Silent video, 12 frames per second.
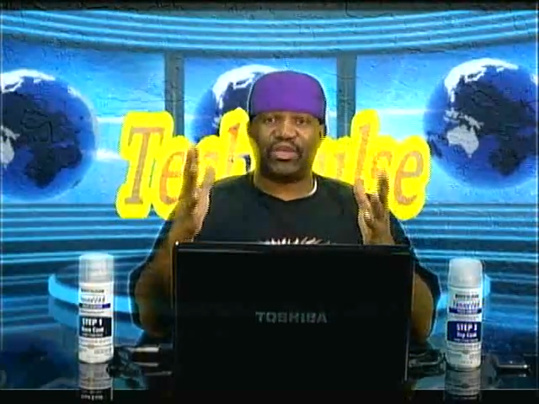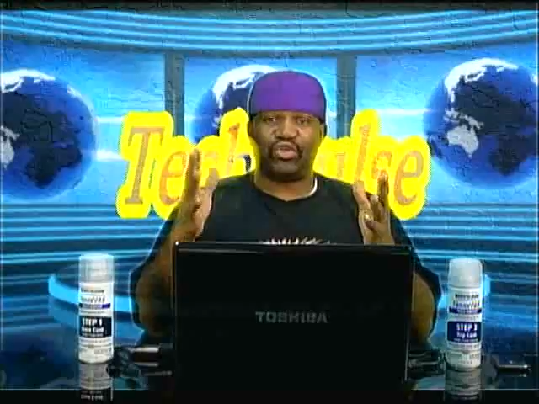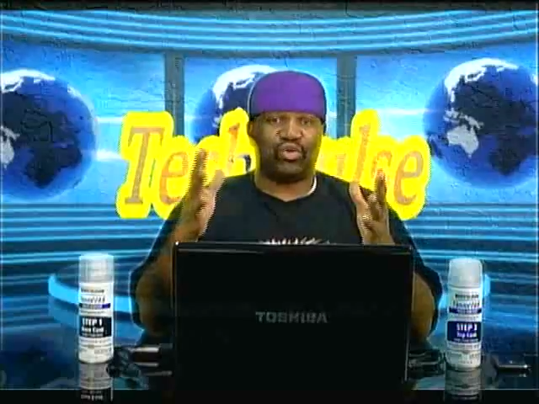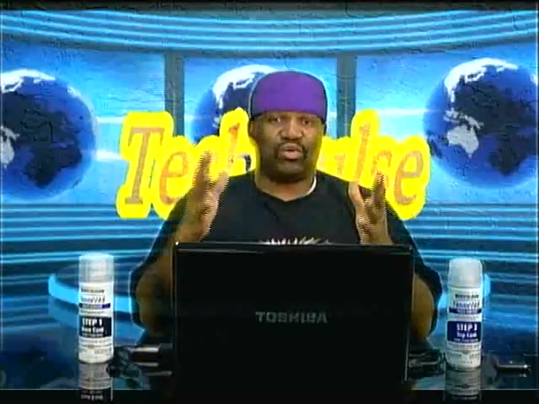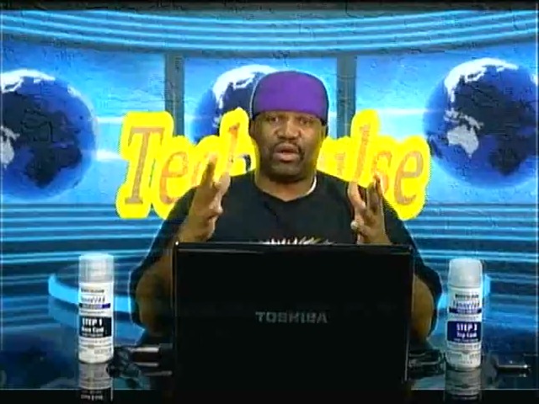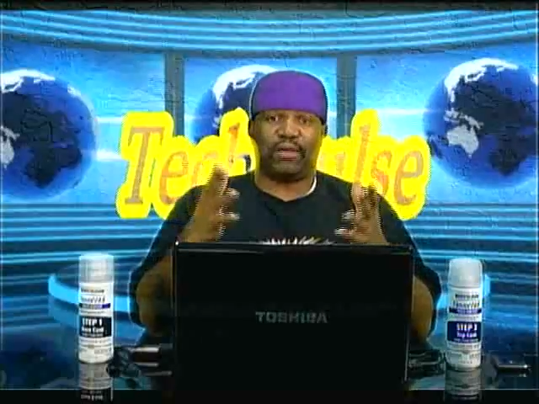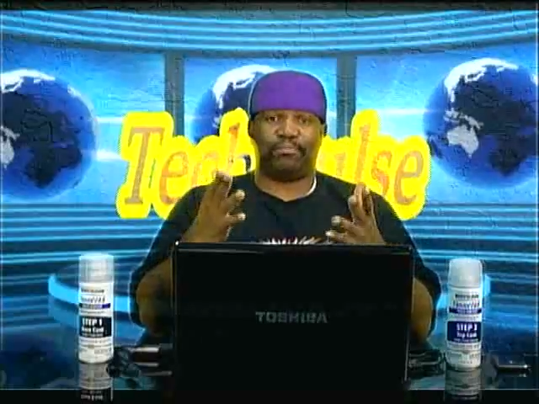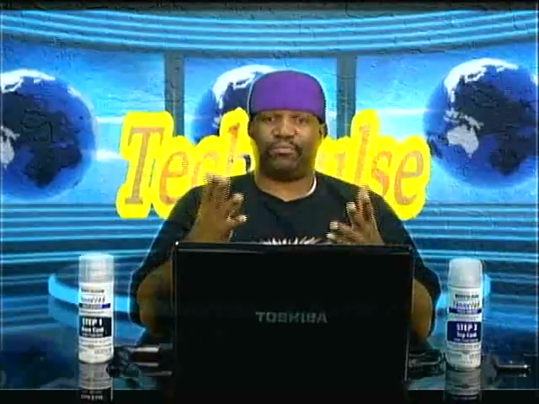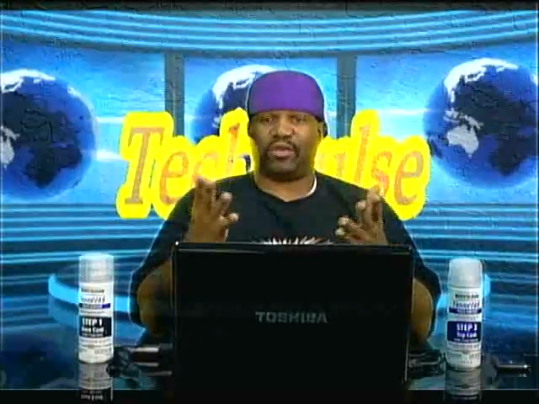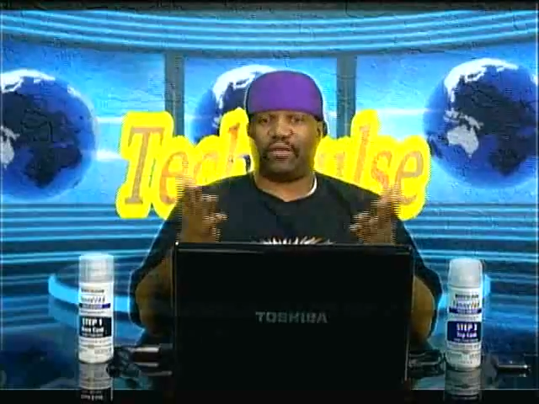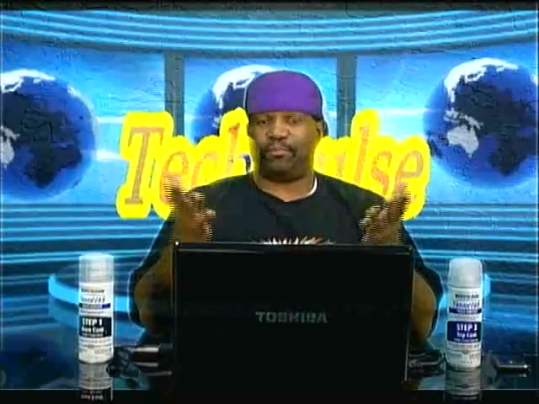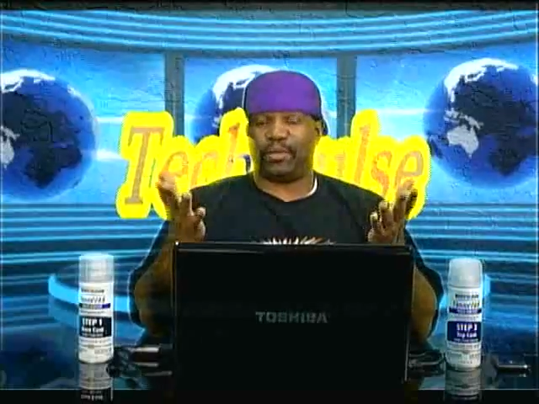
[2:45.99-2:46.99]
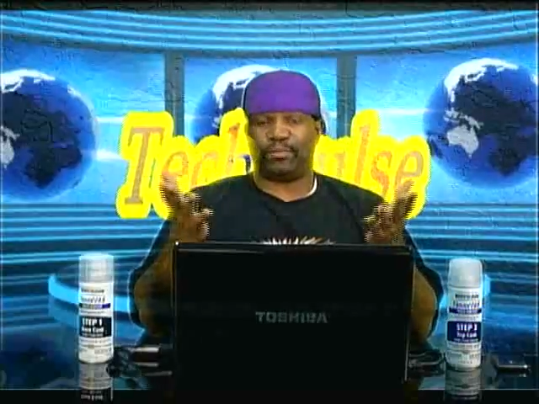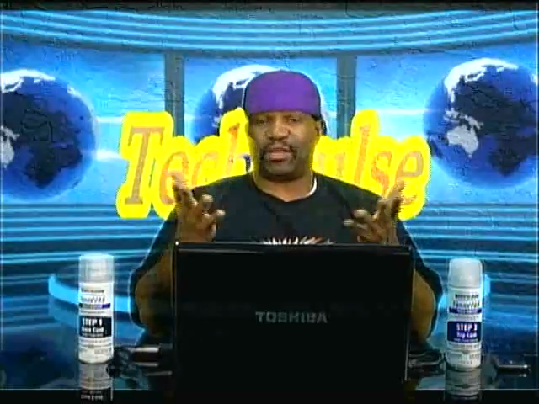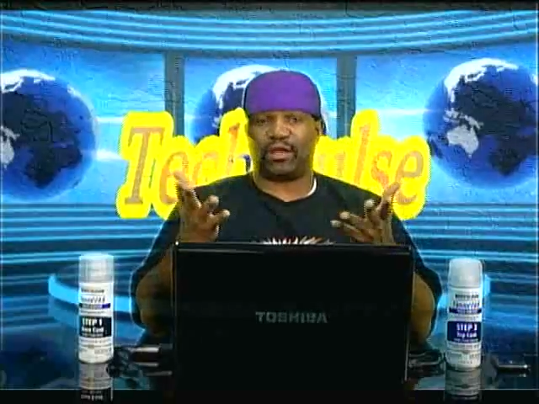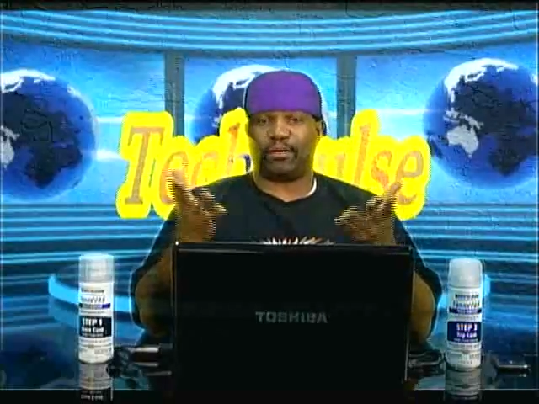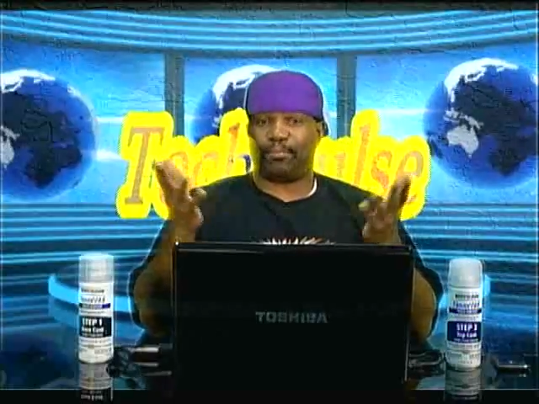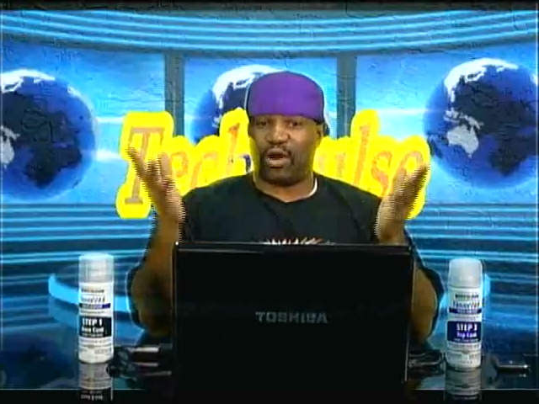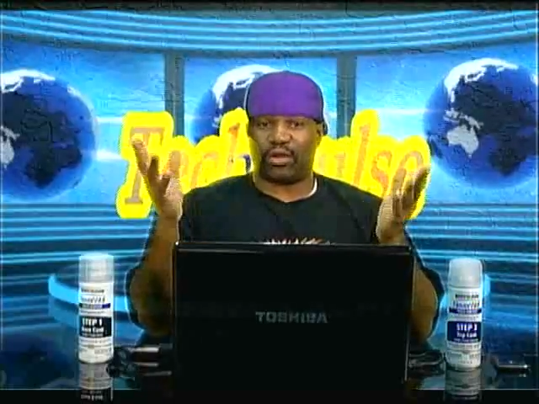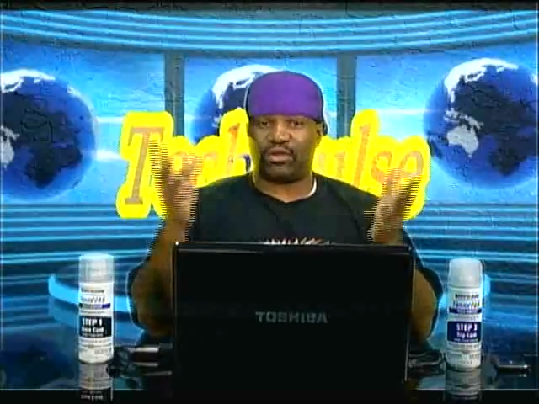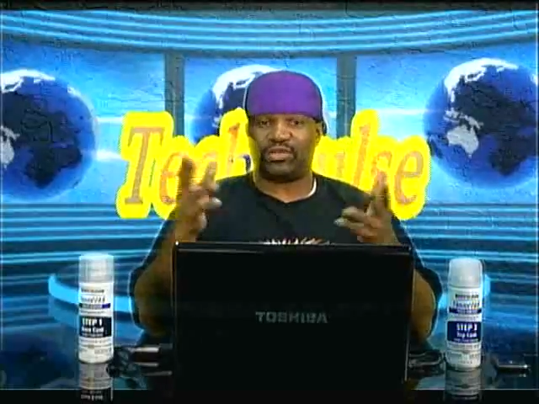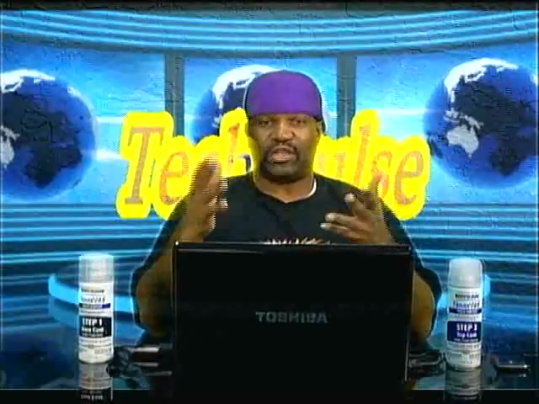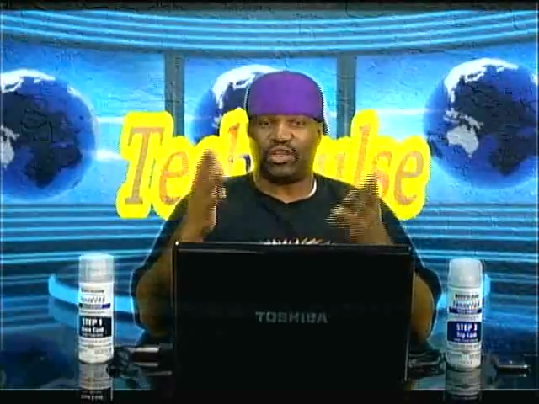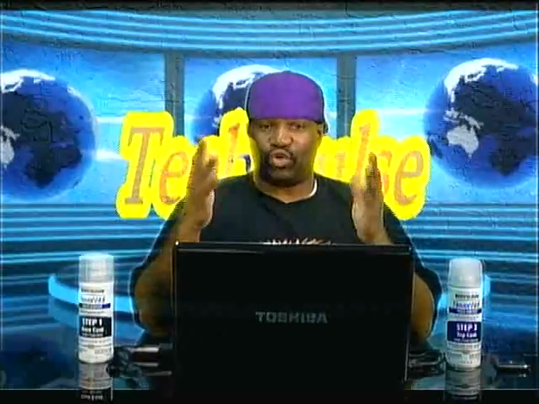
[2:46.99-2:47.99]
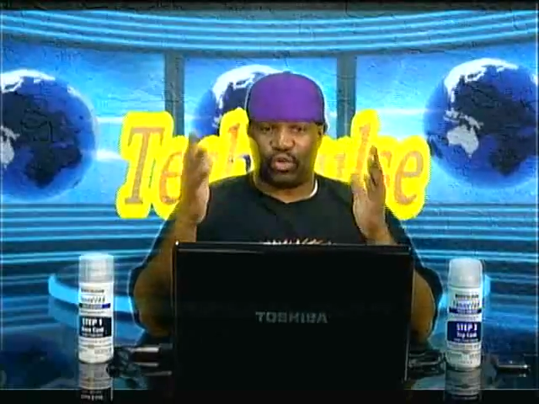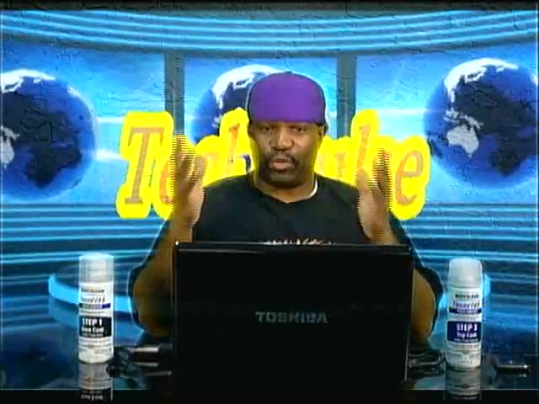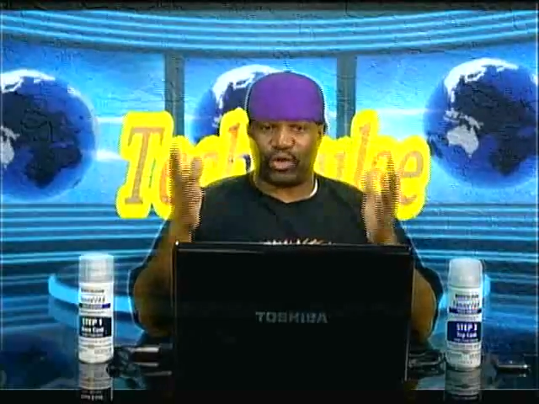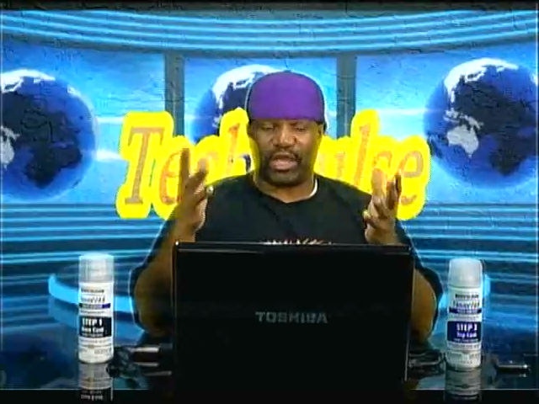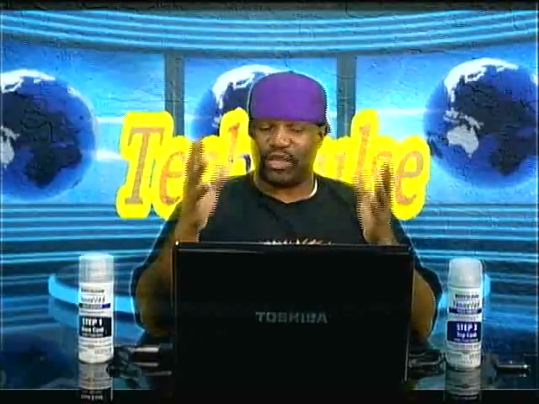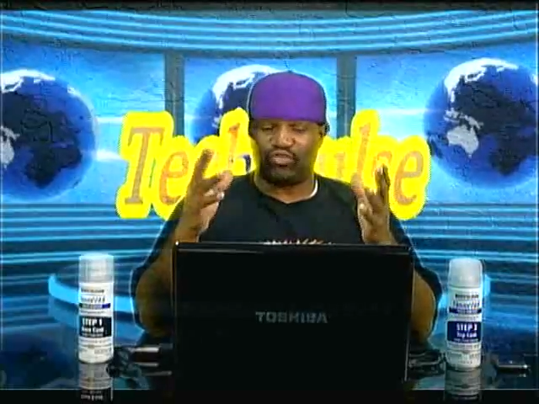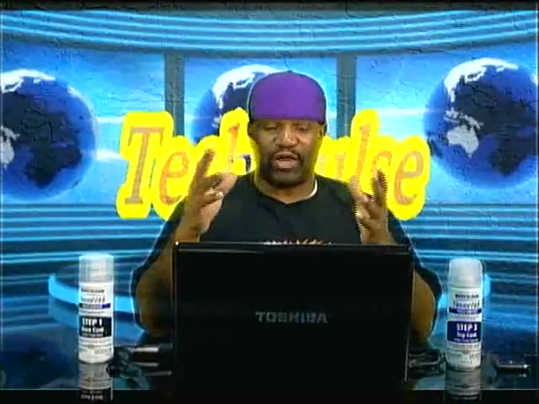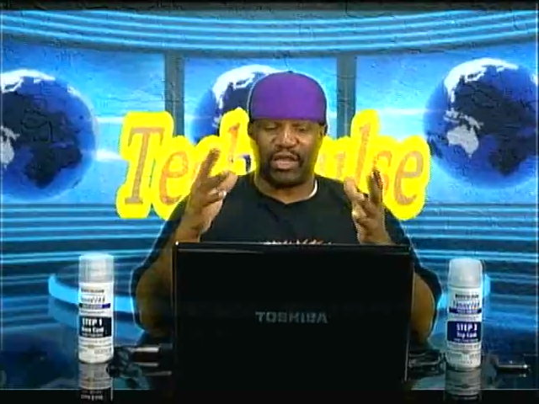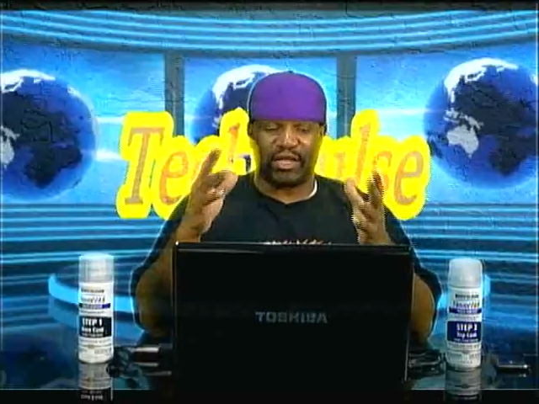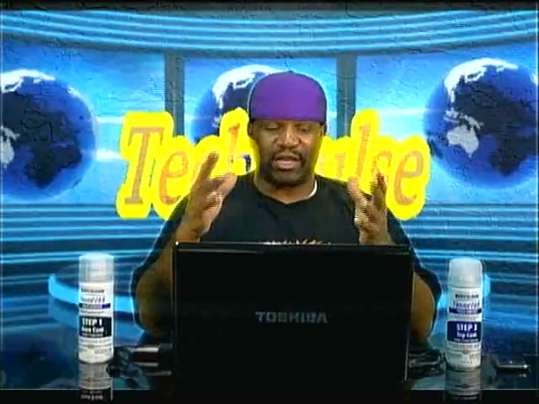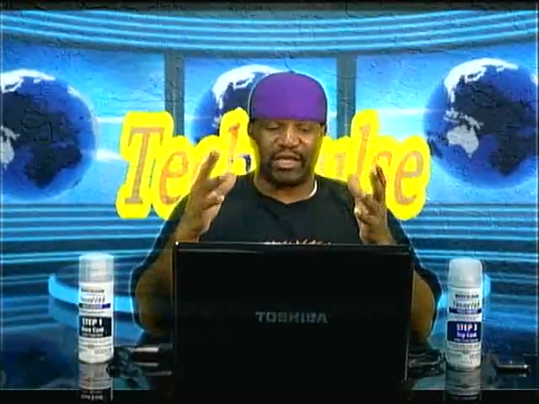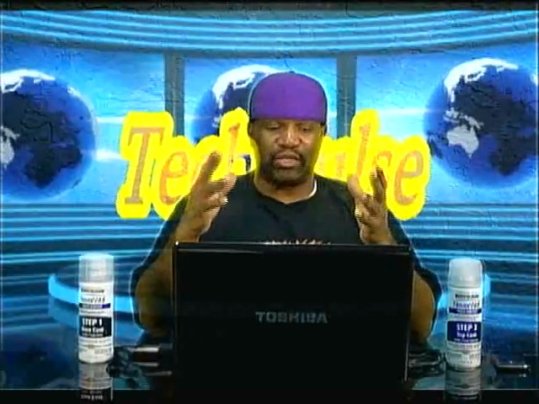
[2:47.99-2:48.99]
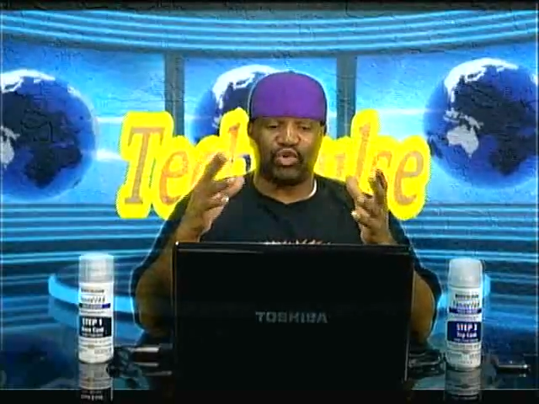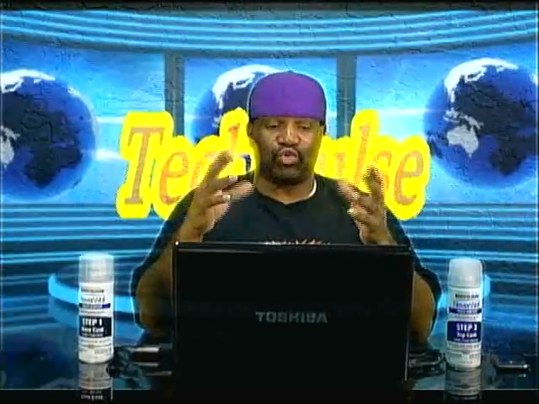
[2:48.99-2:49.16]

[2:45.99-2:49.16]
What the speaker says: People that are potters, they know about air drying clay.